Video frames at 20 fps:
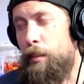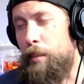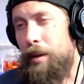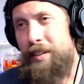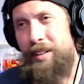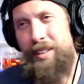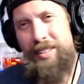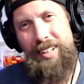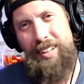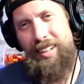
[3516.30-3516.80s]
But
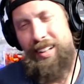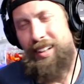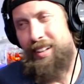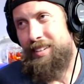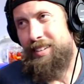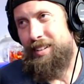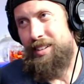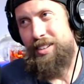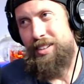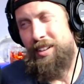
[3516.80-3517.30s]
there's a
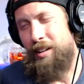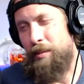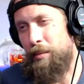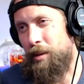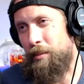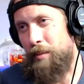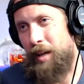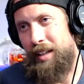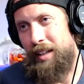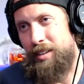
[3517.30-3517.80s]
there's some
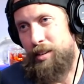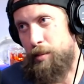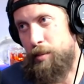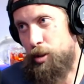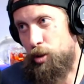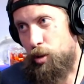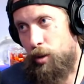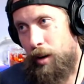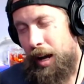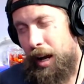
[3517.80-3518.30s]
of my
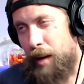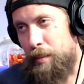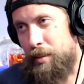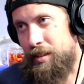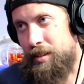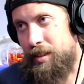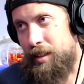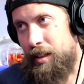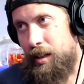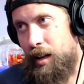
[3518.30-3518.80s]

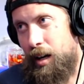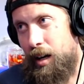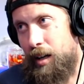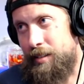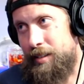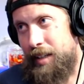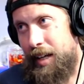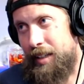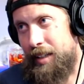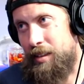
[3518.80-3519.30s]
subscribers that
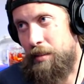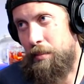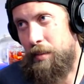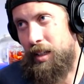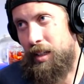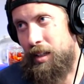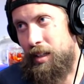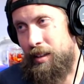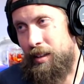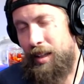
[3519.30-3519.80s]
contacted
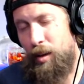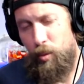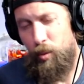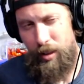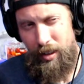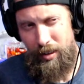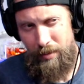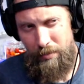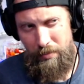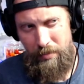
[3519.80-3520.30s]
me and they
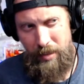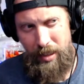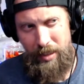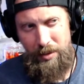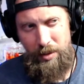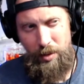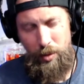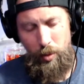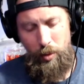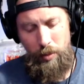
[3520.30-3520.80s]
wanted me to
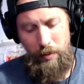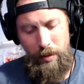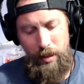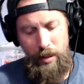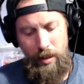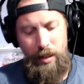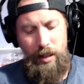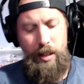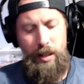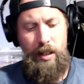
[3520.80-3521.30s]
do
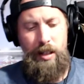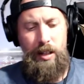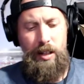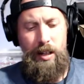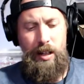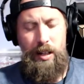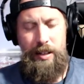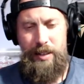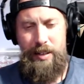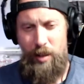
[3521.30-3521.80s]

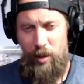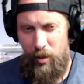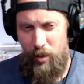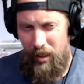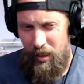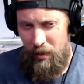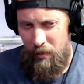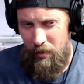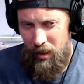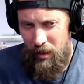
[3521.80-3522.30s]
you know,
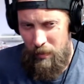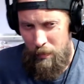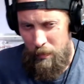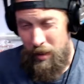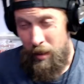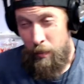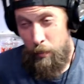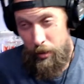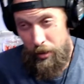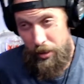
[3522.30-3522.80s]
a, a
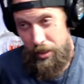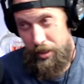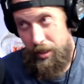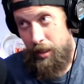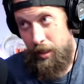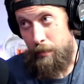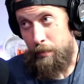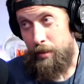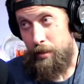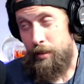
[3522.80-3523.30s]

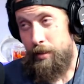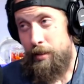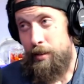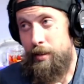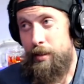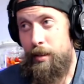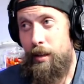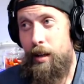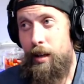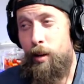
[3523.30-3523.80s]
membership
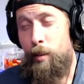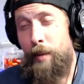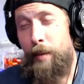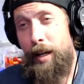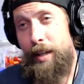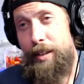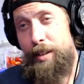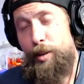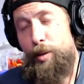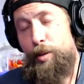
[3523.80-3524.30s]
on
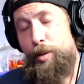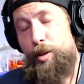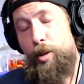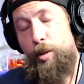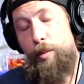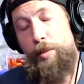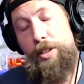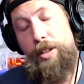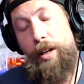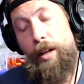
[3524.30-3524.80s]
my
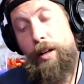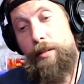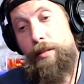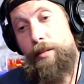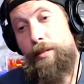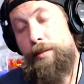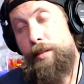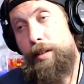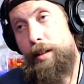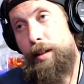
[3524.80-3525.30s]
YouTube
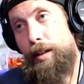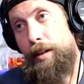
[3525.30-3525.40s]
channel.